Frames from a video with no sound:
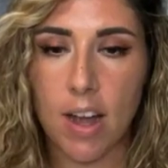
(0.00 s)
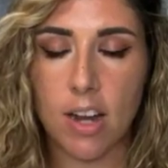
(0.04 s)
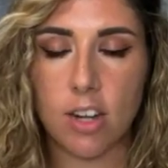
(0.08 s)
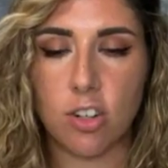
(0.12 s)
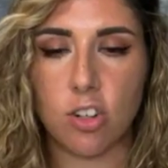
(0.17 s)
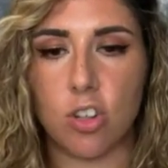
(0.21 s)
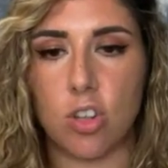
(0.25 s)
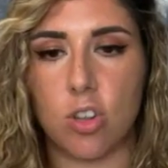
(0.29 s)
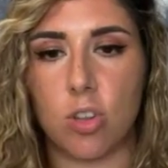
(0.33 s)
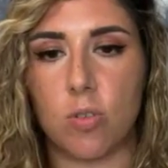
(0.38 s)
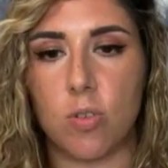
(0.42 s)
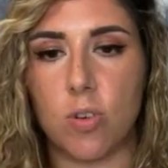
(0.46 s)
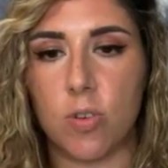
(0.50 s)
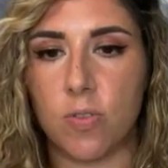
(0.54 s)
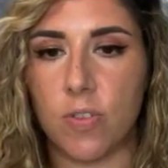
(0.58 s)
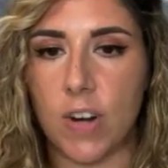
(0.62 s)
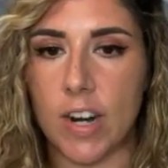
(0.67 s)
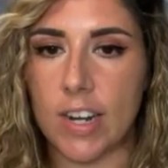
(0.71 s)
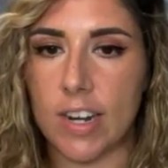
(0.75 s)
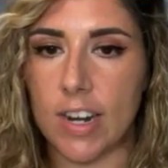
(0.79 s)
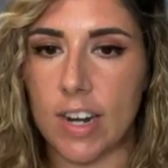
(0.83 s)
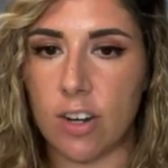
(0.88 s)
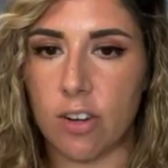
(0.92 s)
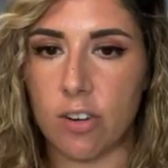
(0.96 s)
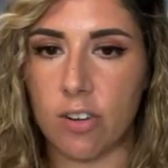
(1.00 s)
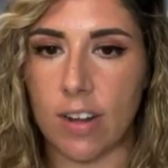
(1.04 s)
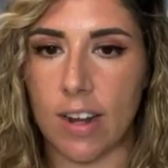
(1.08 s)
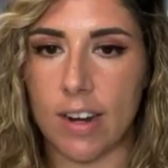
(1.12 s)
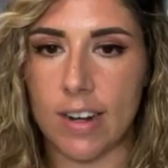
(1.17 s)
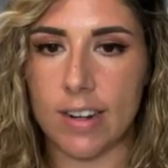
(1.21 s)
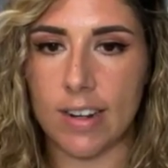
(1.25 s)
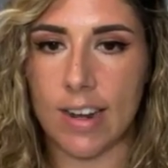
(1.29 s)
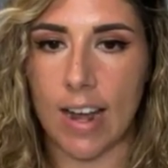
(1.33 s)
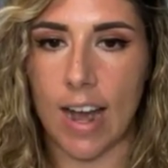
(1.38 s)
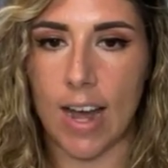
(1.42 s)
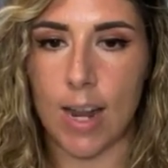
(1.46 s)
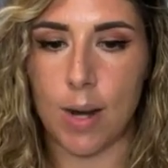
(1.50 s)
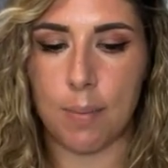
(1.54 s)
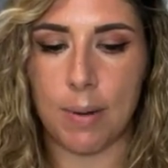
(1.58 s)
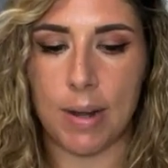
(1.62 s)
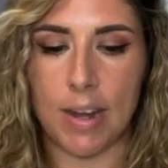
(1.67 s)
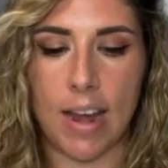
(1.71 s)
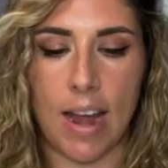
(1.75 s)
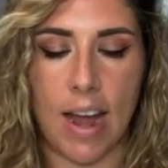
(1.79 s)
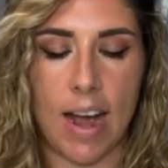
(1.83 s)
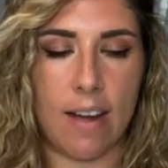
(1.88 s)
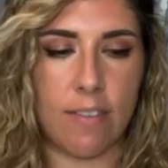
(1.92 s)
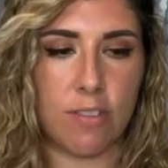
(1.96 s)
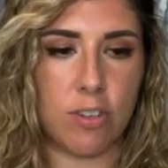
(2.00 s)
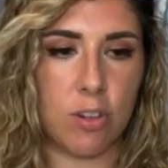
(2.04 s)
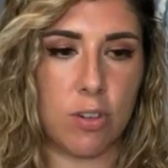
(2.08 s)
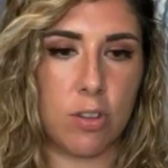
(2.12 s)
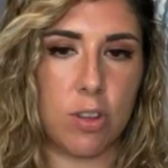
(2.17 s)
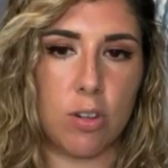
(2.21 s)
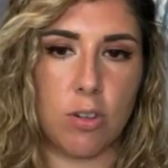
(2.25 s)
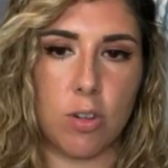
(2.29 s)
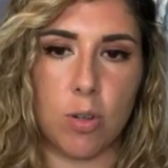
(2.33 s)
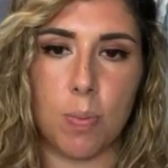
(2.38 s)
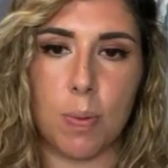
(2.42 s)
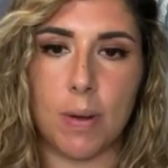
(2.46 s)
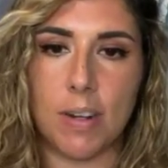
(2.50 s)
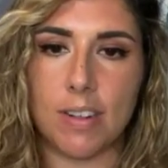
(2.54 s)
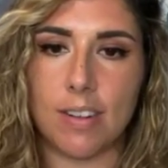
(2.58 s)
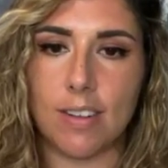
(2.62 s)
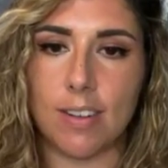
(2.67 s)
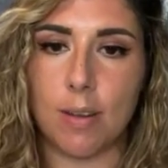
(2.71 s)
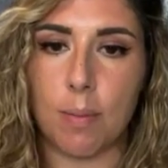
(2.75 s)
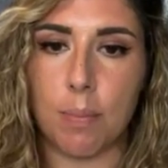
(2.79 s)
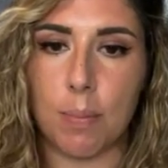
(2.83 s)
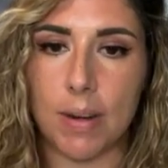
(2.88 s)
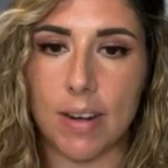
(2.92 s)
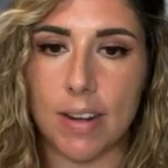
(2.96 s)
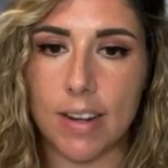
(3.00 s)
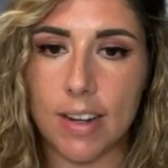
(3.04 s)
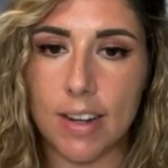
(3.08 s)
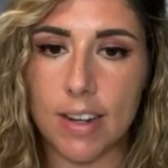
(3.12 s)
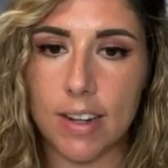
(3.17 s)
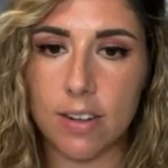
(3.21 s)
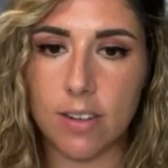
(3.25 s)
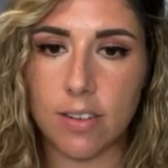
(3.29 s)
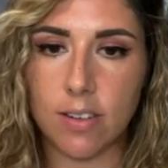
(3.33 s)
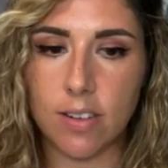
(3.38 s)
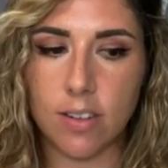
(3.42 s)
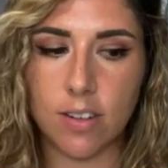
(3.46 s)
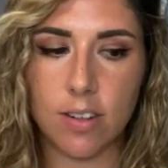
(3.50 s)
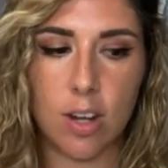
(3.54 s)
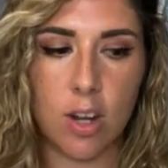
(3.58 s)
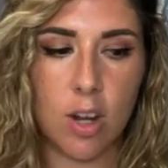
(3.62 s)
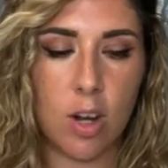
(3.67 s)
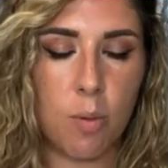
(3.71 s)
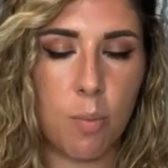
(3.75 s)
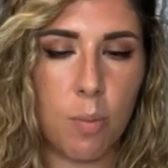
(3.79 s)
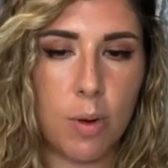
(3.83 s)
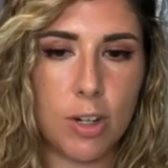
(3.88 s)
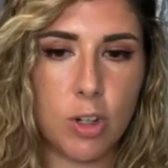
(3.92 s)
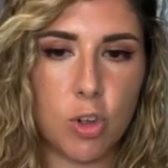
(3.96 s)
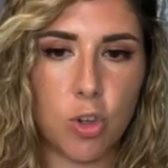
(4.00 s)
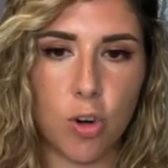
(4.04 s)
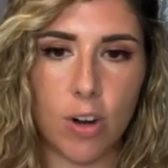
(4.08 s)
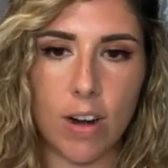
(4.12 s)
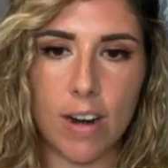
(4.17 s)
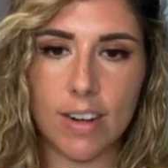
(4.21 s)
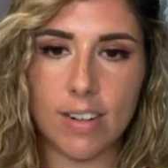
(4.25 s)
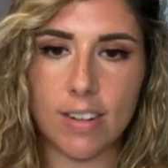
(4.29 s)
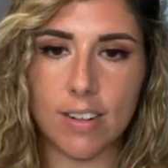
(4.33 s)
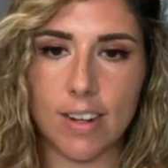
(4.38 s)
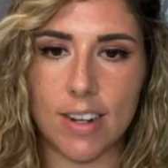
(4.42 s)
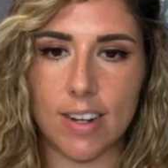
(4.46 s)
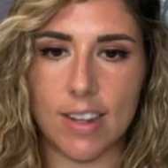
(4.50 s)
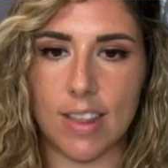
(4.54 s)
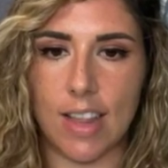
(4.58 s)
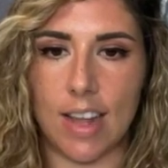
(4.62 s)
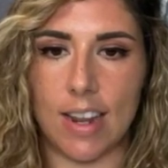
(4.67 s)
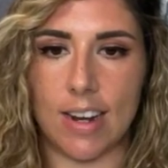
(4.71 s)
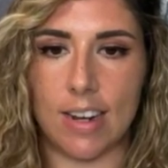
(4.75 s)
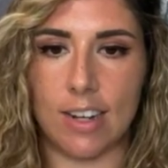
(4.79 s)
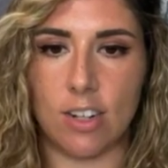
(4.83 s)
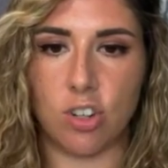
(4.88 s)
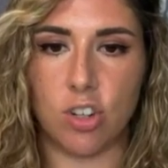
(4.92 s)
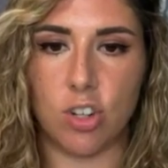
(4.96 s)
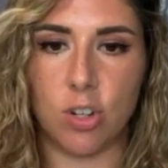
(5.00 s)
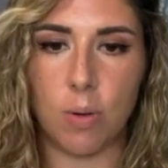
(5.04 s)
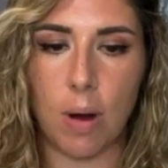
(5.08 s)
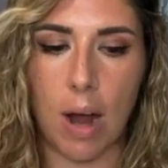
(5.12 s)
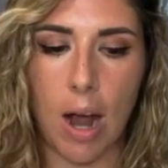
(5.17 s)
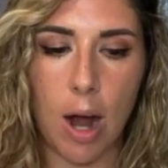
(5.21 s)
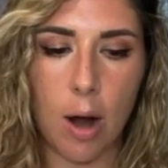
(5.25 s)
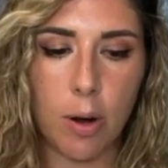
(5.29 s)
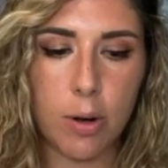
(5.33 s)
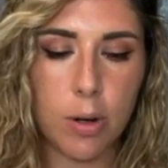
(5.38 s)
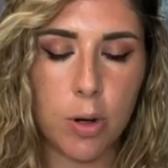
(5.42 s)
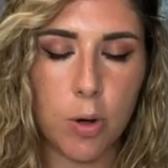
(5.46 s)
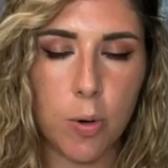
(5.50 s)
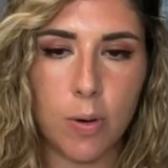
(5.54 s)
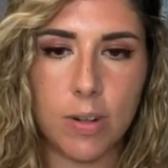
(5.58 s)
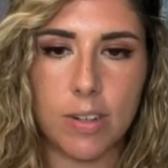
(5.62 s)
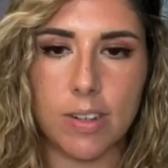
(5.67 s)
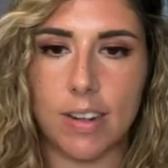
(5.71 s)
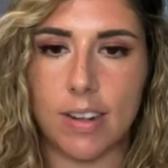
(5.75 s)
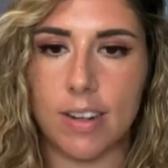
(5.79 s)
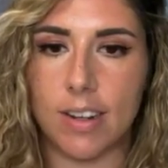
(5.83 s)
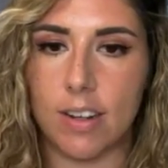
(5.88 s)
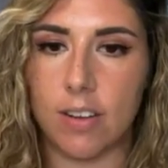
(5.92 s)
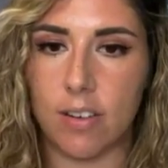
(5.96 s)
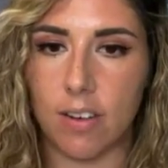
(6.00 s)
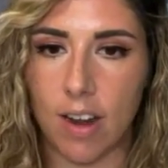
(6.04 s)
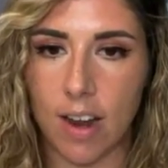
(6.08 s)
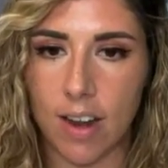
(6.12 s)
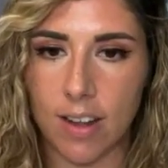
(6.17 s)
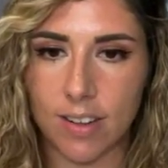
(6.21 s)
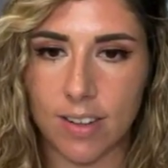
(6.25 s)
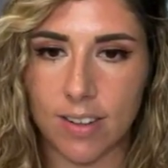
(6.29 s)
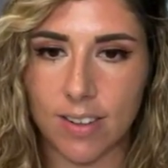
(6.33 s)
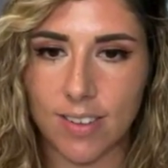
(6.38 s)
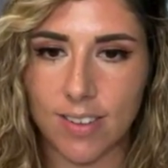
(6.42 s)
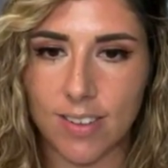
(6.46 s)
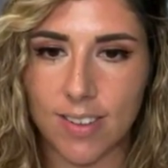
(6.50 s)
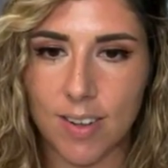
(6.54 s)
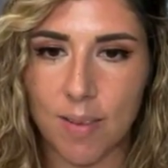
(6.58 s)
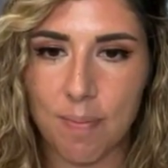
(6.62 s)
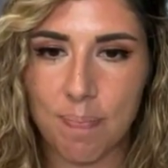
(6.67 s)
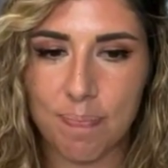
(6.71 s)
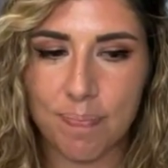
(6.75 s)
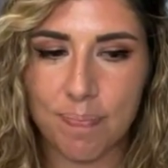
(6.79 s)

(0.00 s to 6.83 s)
So through Radiate Your Light Academy, after those pieces have been healed, we translate that into how you're going to heal others.